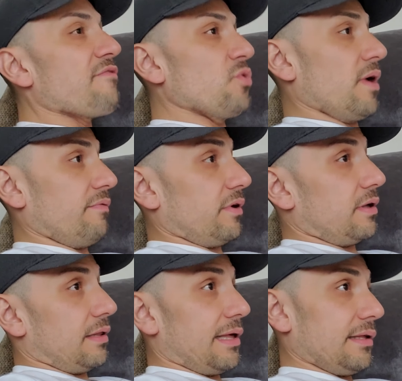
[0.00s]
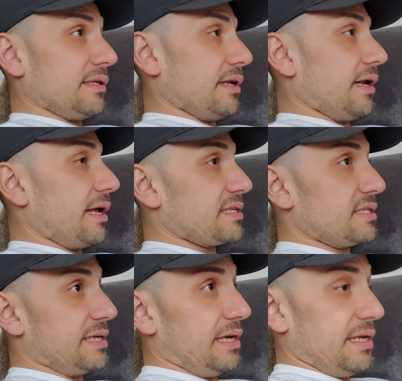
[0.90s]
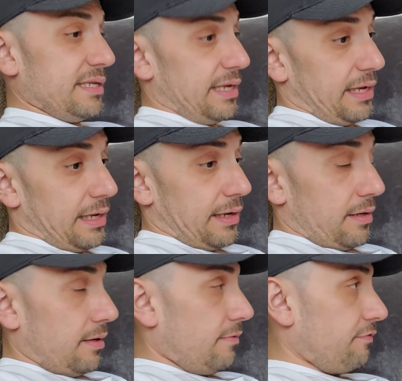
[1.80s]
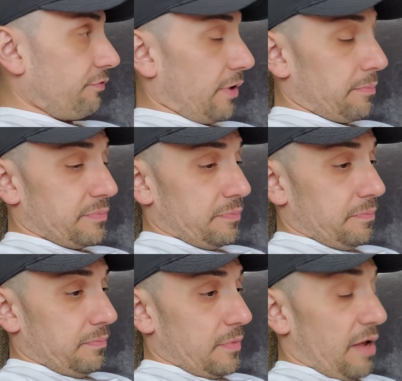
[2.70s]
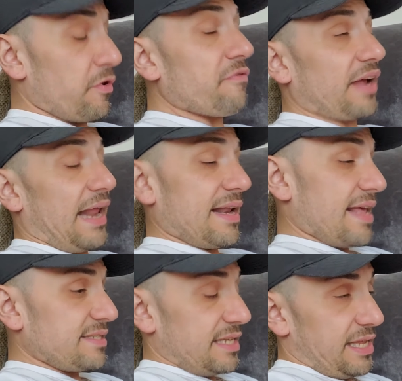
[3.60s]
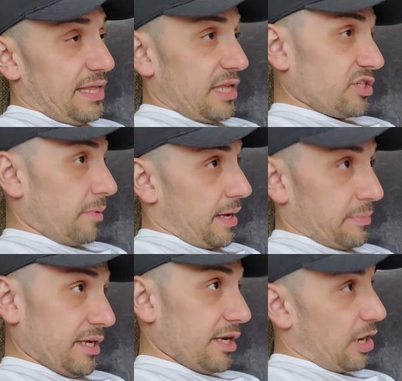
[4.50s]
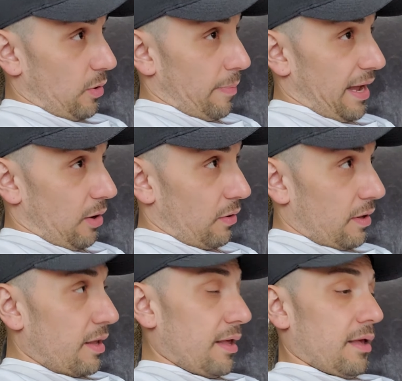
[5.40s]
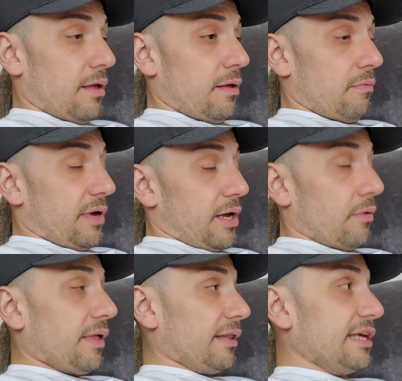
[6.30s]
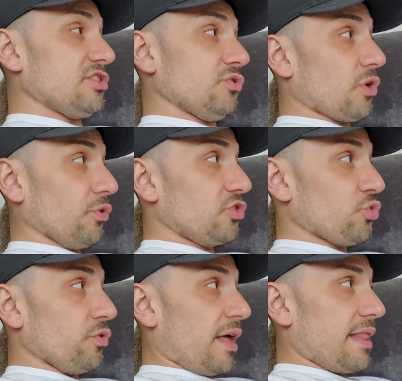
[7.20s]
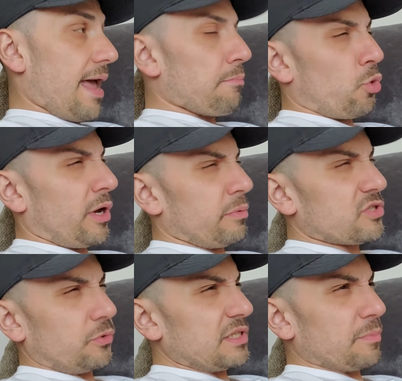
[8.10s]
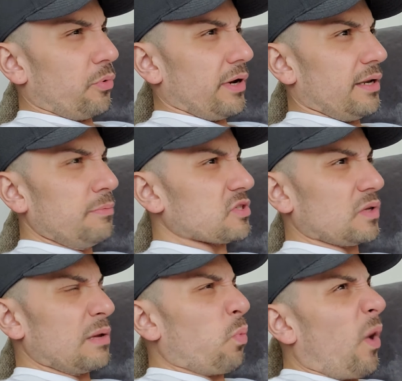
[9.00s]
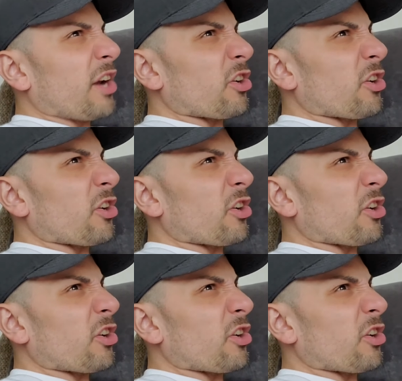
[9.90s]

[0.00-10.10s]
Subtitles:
you ever collected an STD have you ever gotten an STD that your mom didn't know about? Well, at least you told the truth on that. Maury was so disappointed. He was so that he wanted her